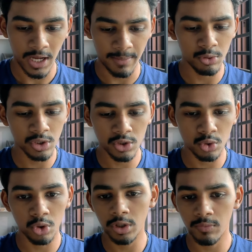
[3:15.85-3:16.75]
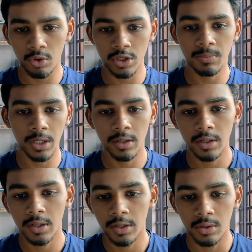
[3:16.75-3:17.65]
I'm using Zoho invoice, but
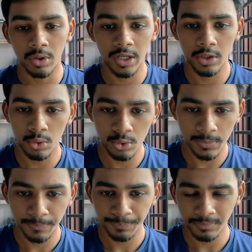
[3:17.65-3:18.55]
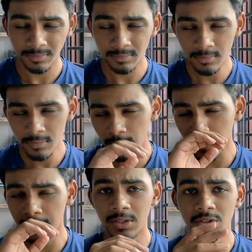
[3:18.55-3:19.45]
you can use
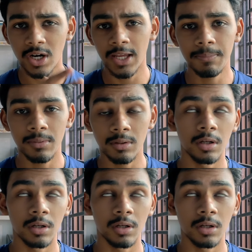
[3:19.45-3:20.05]
Stripe.